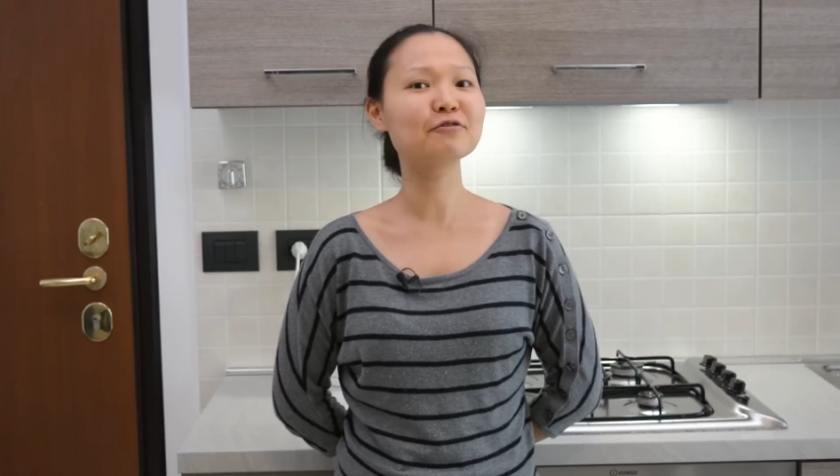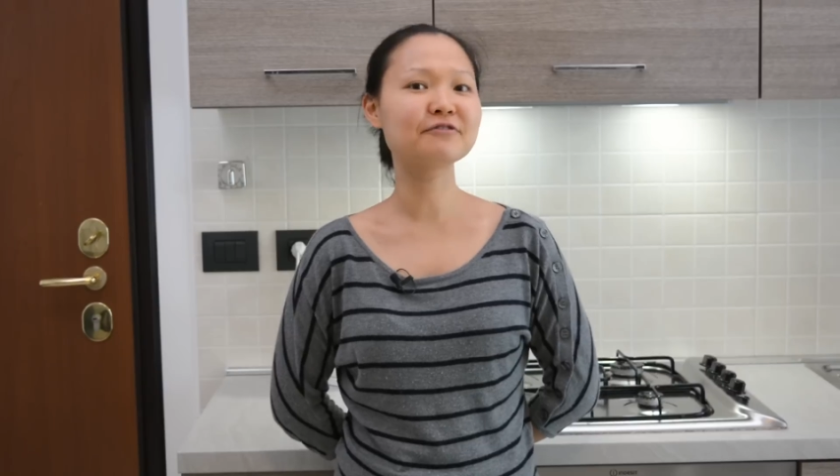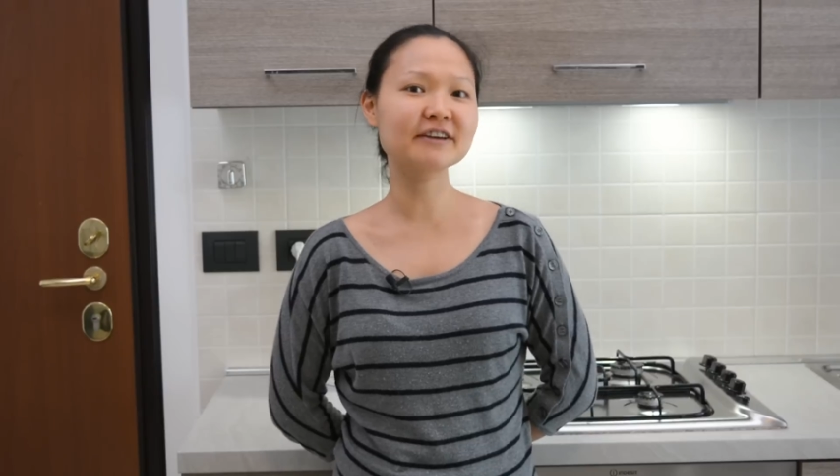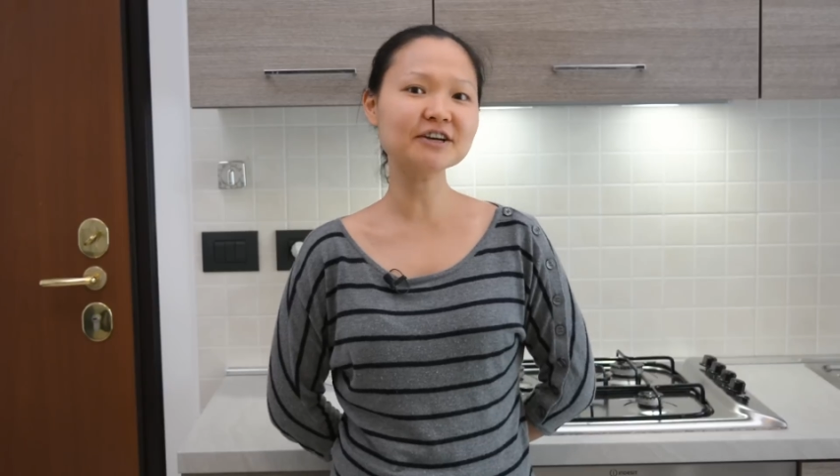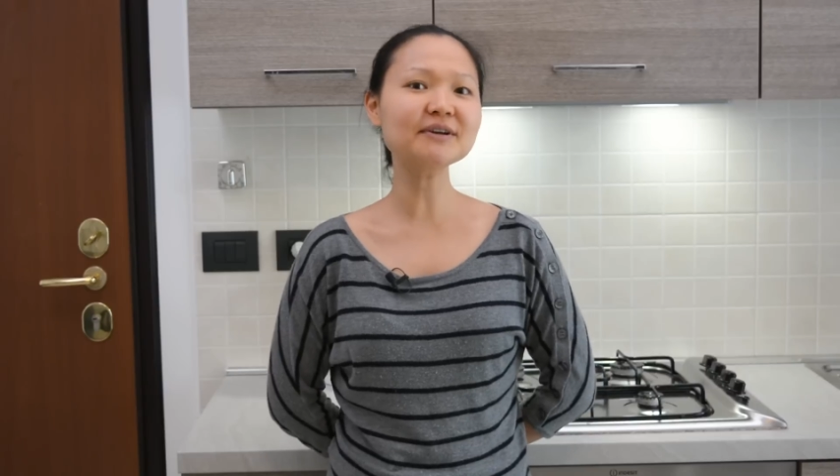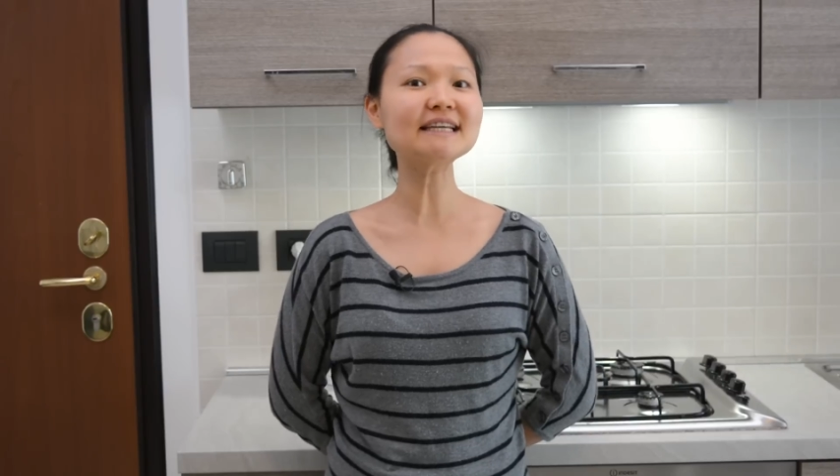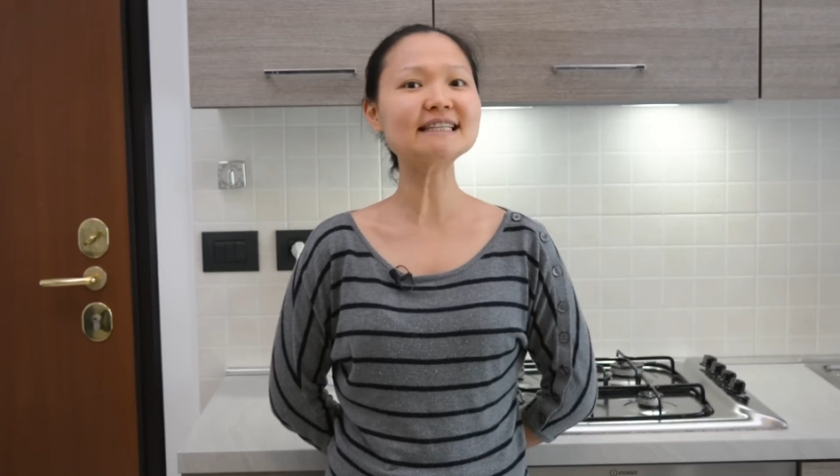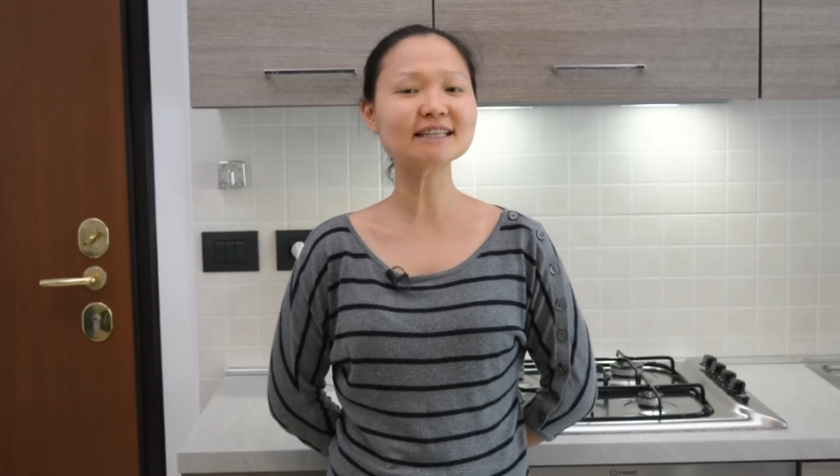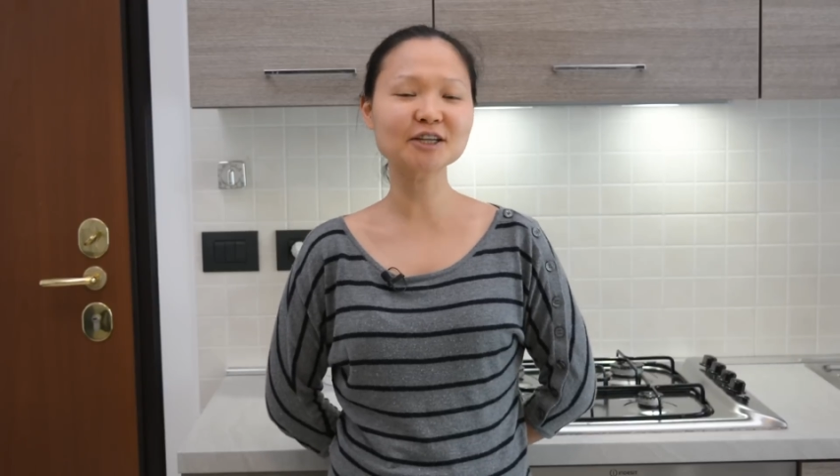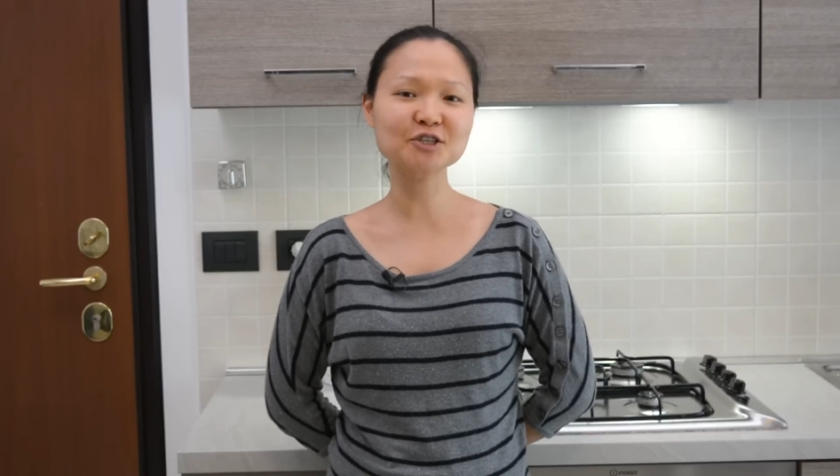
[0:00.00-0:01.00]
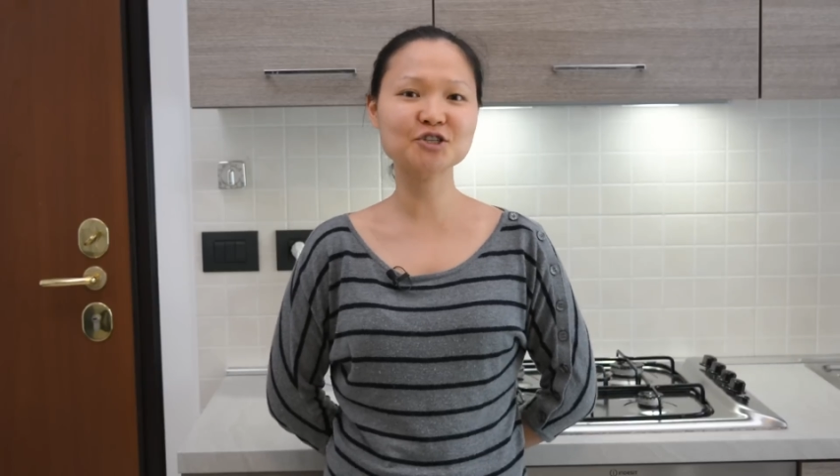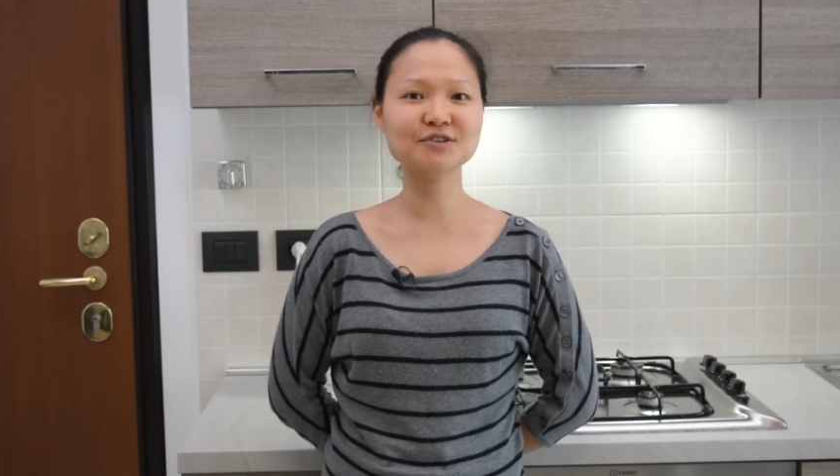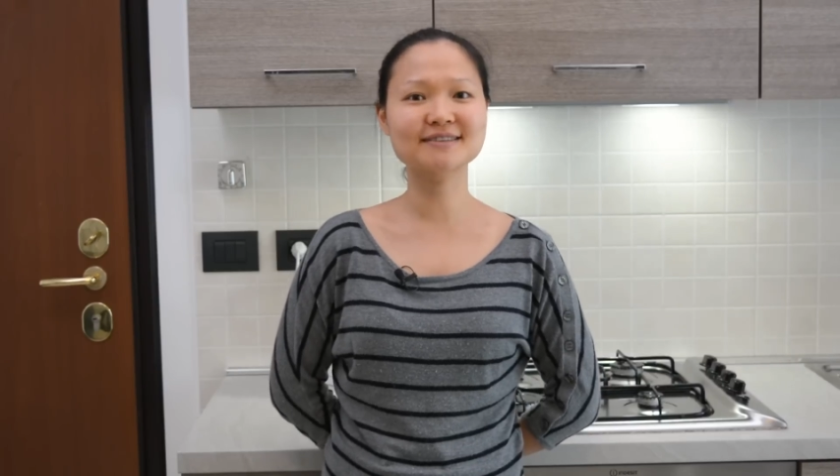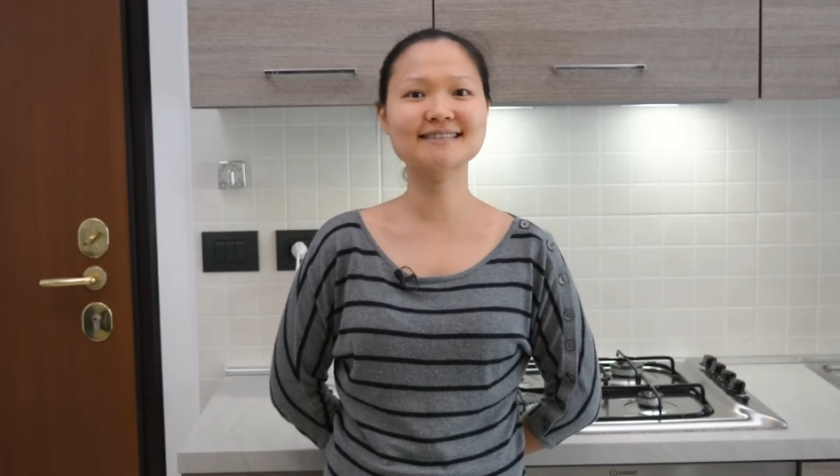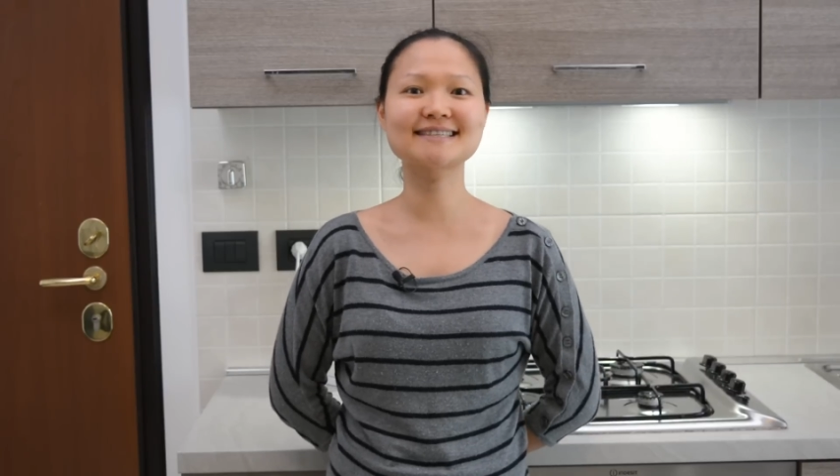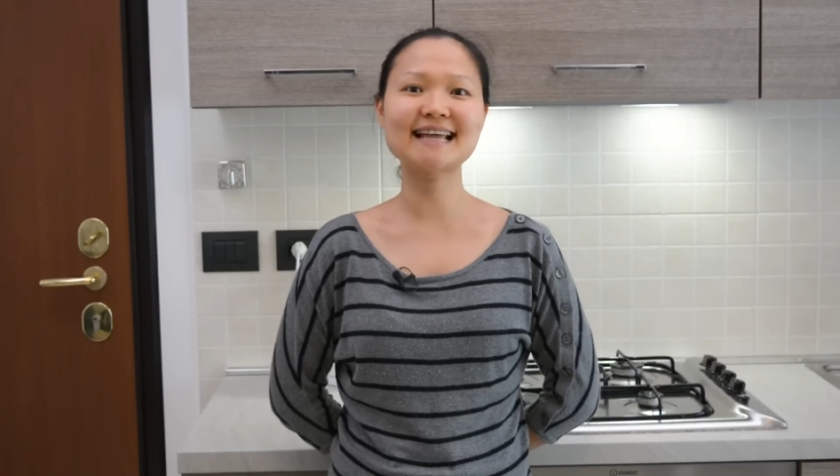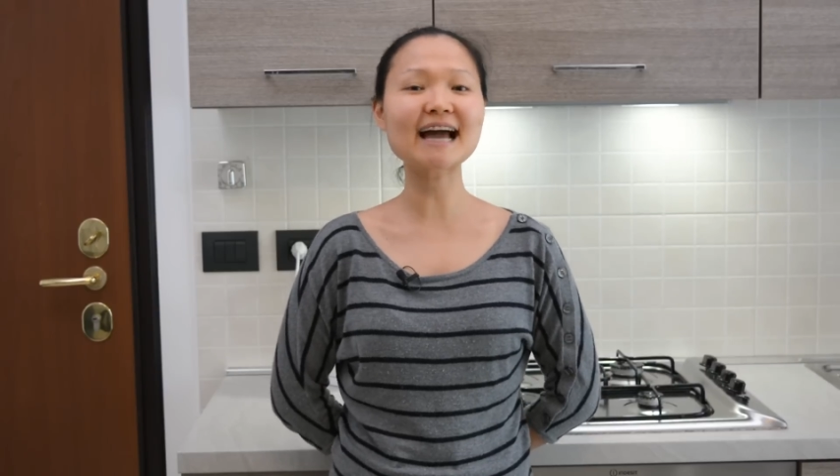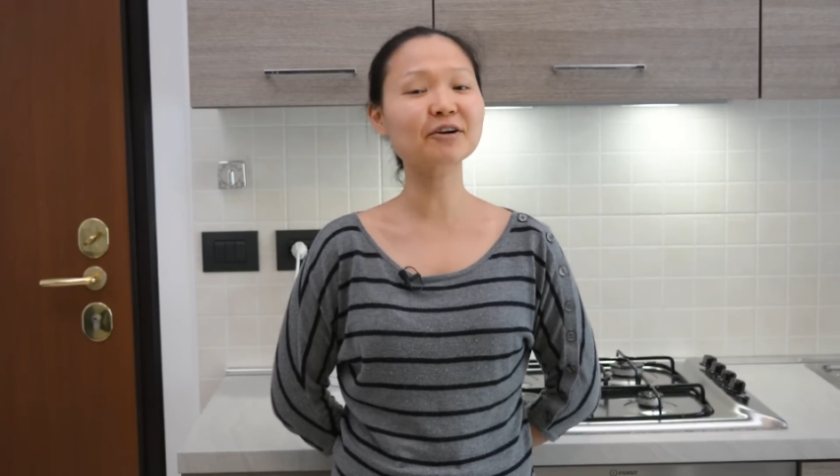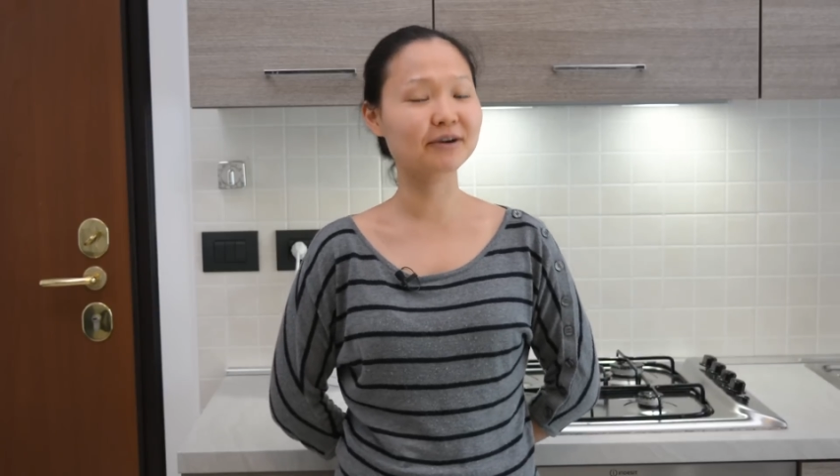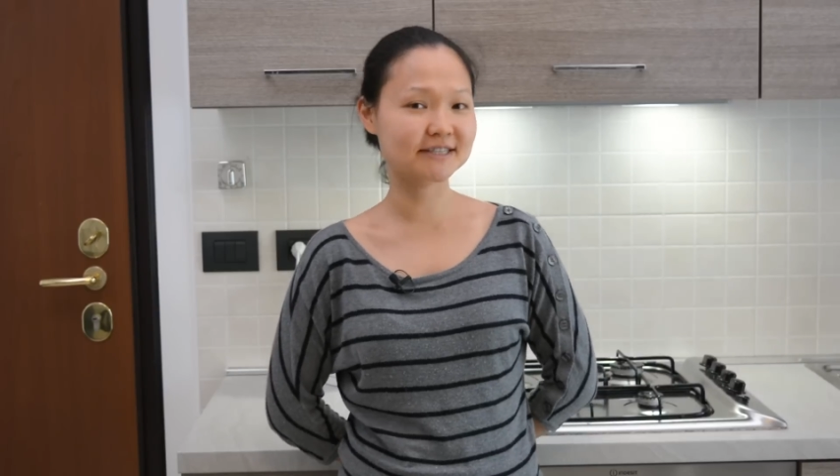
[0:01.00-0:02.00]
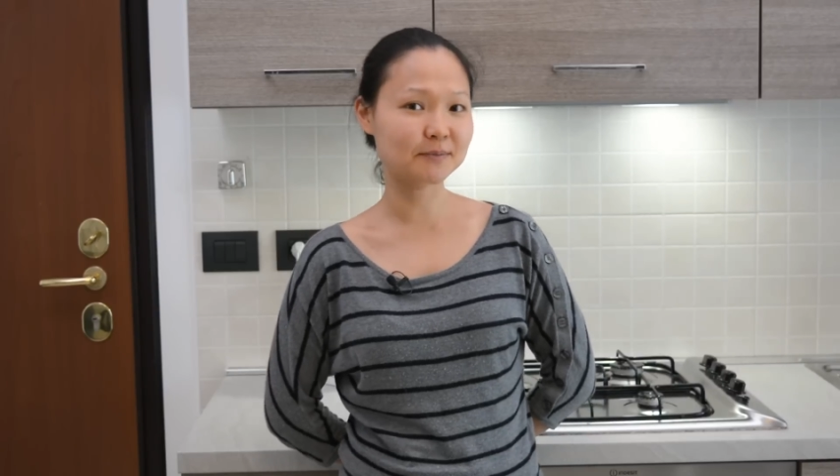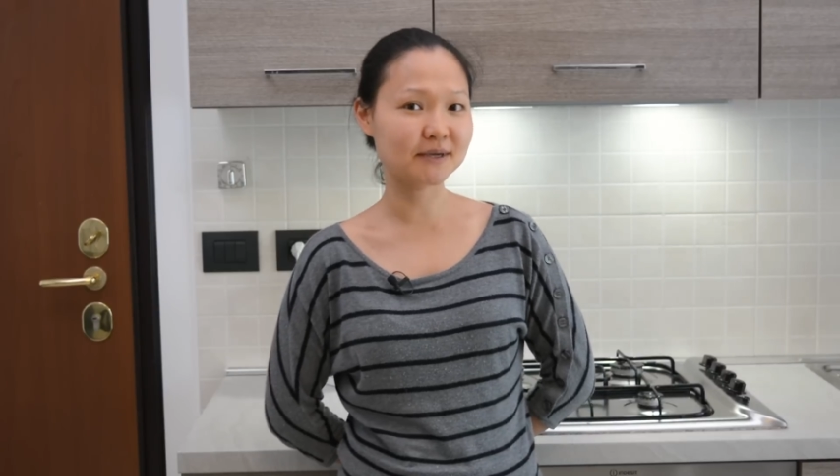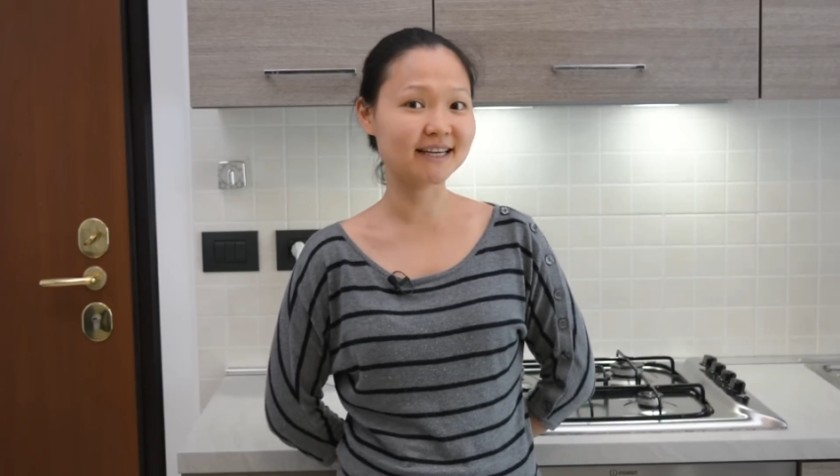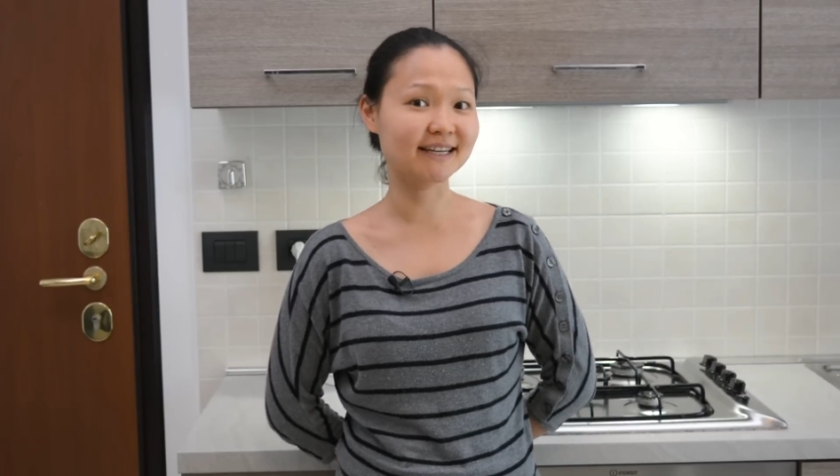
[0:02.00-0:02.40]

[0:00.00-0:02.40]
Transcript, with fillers: a very delicious snack recipe,